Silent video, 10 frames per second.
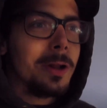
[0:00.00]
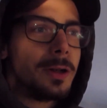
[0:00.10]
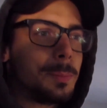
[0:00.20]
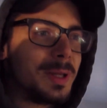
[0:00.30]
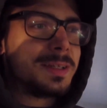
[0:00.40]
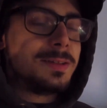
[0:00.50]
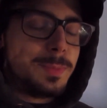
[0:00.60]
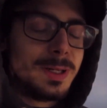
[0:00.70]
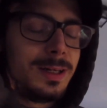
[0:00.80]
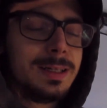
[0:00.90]
in other places,
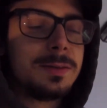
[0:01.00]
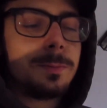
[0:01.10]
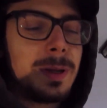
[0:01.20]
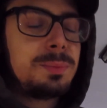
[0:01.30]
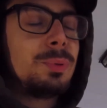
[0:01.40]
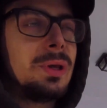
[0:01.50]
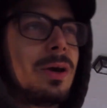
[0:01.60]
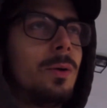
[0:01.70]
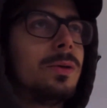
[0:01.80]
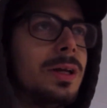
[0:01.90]
but it's pretty
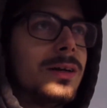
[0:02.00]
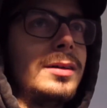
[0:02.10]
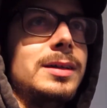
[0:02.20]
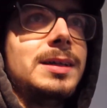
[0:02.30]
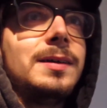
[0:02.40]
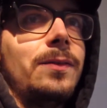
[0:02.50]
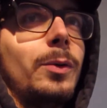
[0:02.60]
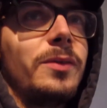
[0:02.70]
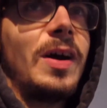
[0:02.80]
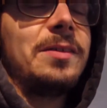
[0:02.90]
cold here.
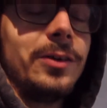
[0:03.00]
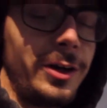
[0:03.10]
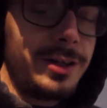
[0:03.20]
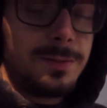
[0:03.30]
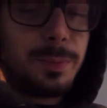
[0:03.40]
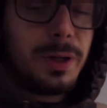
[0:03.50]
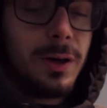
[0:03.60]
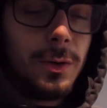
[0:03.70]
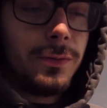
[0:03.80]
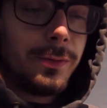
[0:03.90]
45 degrees is pretty
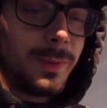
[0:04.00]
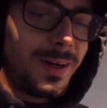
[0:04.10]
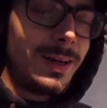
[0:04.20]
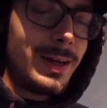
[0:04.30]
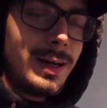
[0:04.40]
cold for me.